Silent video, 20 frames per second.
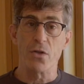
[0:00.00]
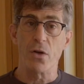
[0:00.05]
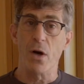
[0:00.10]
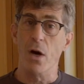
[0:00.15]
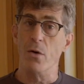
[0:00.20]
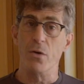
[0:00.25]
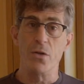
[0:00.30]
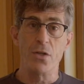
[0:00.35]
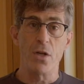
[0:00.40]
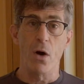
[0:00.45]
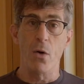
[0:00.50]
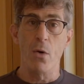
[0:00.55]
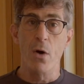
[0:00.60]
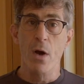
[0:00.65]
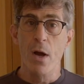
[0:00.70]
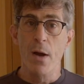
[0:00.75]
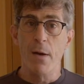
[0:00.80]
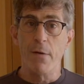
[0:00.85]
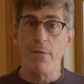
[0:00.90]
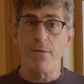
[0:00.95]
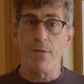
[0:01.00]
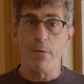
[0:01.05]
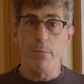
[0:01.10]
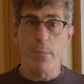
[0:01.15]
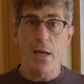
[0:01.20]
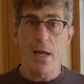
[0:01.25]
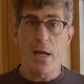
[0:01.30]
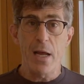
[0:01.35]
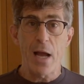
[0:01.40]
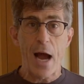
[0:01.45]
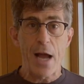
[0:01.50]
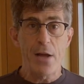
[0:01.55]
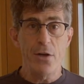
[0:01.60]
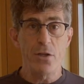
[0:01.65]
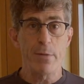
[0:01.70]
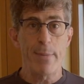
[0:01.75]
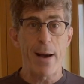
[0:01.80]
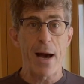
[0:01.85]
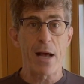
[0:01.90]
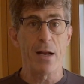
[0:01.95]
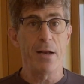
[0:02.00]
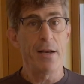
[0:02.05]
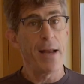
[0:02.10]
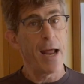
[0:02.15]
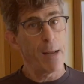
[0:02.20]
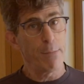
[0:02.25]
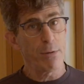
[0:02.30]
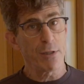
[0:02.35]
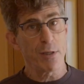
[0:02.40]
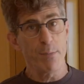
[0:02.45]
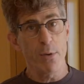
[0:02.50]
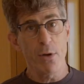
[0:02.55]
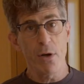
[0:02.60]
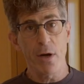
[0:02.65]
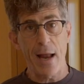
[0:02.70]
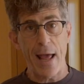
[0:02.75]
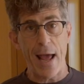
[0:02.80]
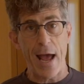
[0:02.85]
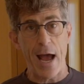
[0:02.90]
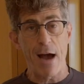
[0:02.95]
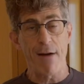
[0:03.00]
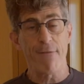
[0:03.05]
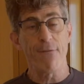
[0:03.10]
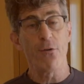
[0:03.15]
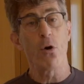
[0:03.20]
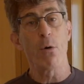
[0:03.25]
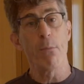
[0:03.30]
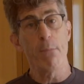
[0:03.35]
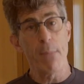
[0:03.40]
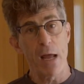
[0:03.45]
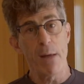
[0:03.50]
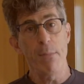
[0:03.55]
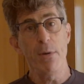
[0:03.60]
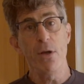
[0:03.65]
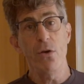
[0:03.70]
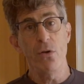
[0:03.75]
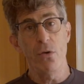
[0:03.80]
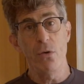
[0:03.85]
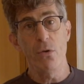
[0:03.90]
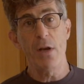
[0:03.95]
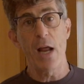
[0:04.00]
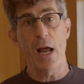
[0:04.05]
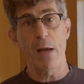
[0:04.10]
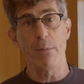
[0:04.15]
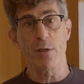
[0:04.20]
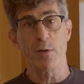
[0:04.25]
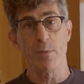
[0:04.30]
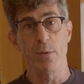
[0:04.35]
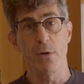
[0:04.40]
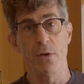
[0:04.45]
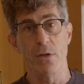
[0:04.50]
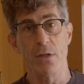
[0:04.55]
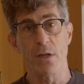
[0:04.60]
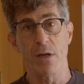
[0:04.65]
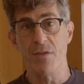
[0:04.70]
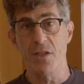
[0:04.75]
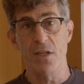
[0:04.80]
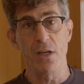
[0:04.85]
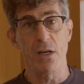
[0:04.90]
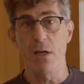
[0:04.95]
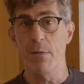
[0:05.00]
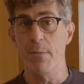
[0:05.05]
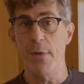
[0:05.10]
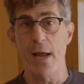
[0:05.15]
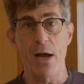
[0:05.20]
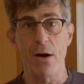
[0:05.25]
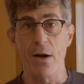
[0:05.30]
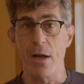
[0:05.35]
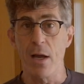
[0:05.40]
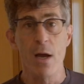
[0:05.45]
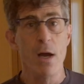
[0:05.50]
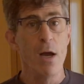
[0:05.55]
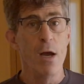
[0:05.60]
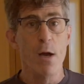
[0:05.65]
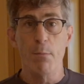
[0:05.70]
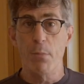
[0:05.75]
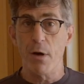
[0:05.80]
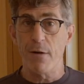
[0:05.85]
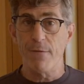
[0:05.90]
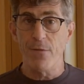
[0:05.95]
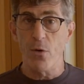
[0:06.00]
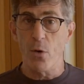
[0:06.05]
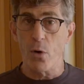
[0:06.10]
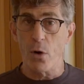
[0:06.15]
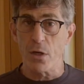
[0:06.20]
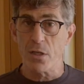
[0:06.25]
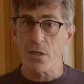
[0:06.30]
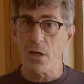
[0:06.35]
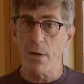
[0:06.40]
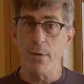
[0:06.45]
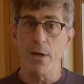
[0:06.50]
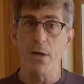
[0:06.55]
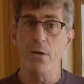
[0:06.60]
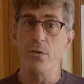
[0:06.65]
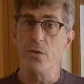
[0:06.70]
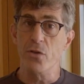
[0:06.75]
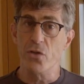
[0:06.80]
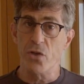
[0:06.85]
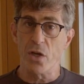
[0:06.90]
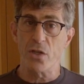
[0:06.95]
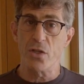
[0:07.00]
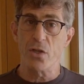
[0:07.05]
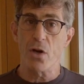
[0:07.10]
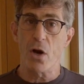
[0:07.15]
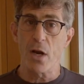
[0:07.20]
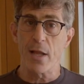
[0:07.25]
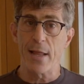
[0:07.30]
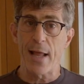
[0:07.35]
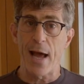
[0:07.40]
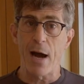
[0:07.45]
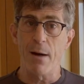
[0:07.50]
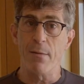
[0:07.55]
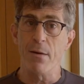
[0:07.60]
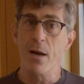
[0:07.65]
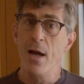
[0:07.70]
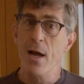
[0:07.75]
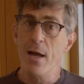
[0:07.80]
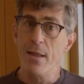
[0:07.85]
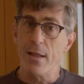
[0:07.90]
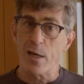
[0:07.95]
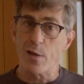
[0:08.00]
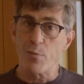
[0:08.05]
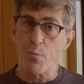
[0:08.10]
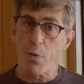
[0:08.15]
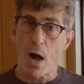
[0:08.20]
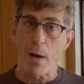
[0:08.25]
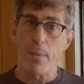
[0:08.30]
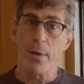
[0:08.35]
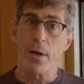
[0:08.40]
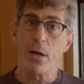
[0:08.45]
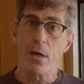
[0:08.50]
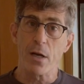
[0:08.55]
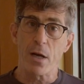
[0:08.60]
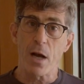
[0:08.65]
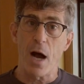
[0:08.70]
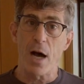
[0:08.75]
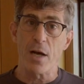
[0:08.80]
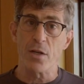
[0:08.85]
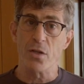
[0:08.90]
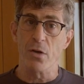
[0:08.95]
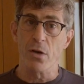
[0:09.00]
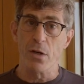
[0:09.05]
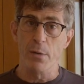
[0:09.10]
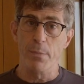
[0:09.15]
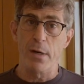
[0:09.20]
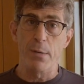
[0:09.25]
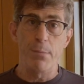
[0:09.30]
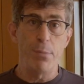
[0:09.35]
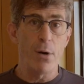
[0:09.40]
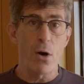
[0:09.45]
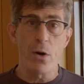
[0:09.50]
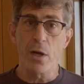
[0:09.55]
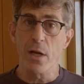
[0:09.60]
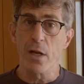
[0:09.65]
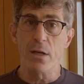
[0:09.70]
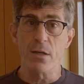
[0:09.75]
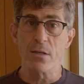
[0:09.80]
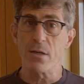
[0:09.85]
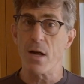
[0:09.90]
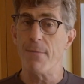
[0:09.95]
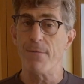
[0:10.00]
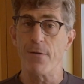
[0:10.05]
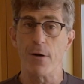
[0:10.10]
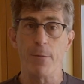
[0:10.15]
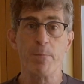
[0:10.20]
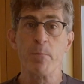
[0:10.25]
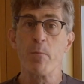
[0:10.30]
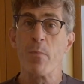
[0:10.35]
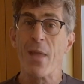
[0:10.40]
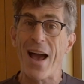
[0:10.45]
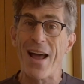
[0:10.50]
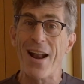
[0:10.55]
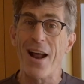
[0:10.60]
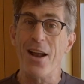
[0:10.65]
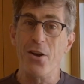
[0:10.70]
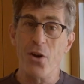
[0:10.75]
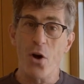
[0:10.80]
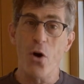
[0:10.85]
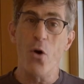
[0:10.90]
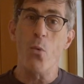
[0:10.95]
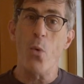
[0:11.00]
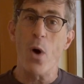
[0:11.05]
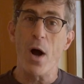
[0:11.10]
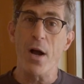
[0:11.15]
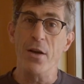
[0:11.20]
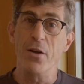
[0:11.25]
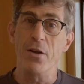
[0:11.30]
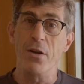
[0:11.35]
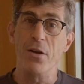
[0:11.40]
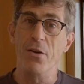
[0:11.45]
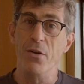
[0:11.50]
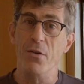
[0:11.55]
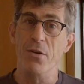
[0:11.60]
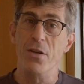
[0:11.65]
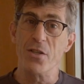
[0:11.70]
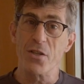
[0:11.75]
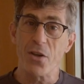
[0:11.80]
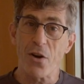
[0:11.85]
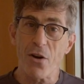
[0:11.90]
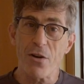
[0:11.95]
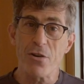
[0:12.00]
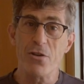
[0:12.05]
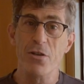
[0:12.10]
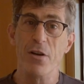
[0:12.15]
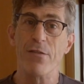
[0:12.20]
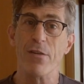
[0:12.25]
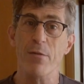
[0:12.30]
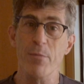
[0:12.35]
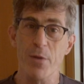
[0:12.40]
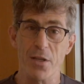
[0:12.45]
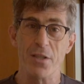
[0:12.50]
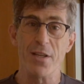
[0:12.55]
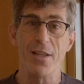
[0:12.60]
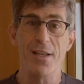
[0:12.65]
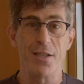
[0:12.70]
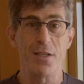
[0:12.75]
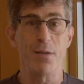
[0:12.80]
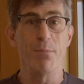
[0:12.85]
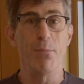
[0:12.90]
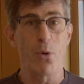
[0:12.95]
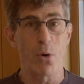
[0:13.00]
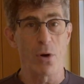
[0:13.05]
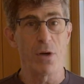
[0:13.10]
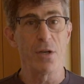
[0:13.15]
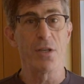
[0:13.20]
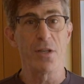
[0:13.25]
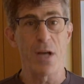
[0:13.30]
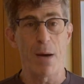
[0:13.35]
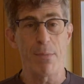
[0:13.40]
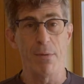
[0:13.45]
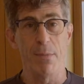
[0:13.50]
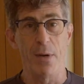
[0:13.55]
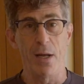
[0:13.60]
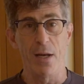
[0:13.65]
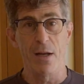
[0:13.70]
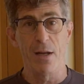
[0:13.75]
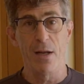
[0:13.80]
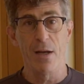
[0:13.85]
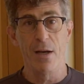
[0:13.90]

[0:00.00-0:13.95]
slow. So for me, I use about 1.5 tablespoons or maybe 2 tablespoons of psyllium daily. But for someone who is just starting out, that's probably going to cause a little bit of bloating and discomfort. And I don't want it to discourage you from using this important supplement.